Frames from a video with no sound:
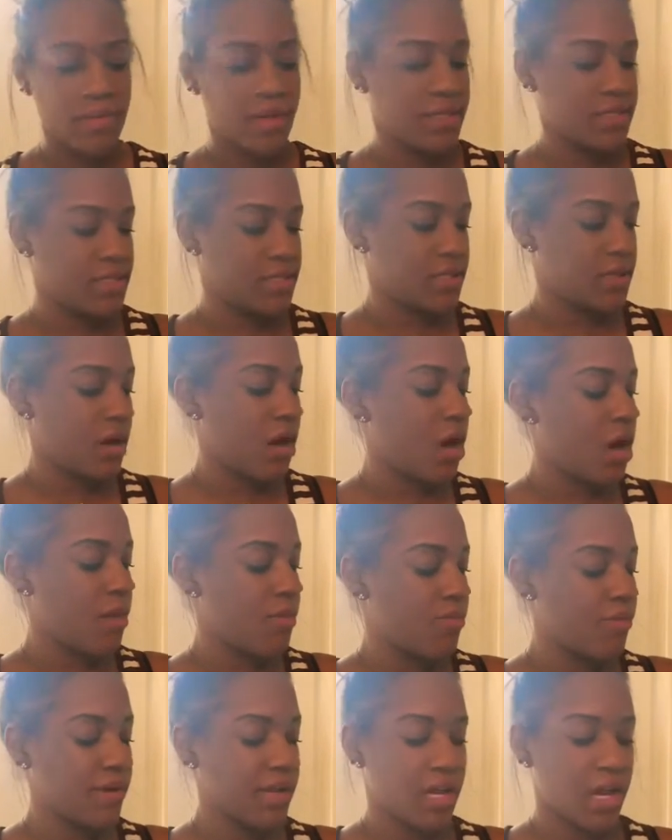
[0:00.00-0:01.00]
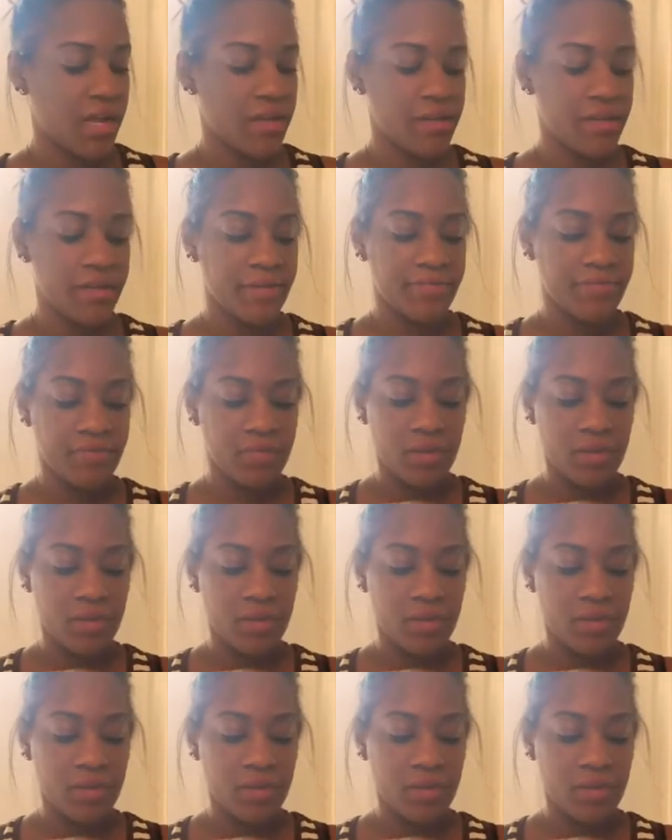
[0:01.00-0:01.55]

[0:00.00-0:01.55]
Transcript: it's in the ombre color.